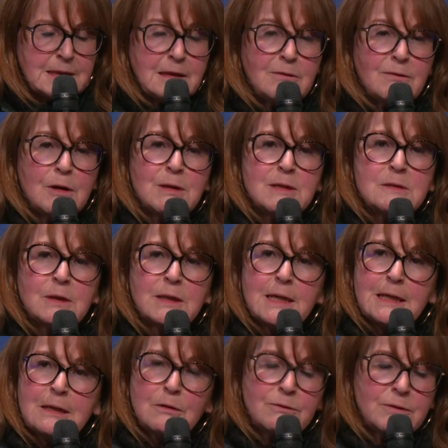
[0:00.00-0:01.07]
and there is a
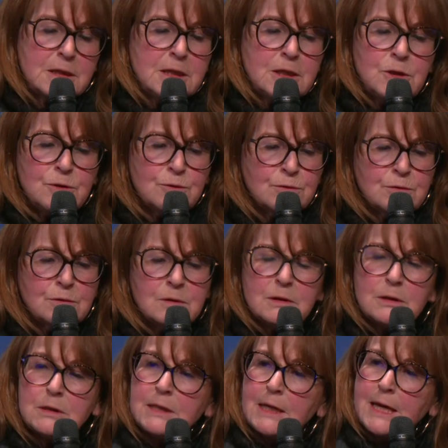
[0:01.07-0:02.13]
kind of EU
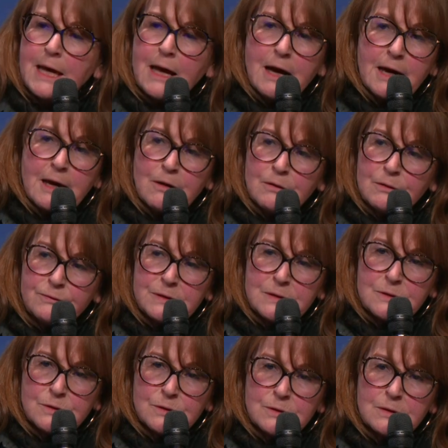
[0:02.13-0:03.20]
AI
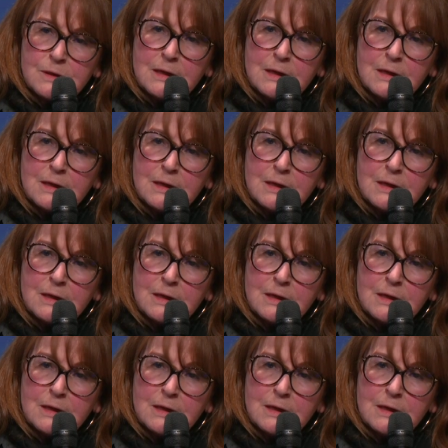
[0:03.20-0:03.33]
officer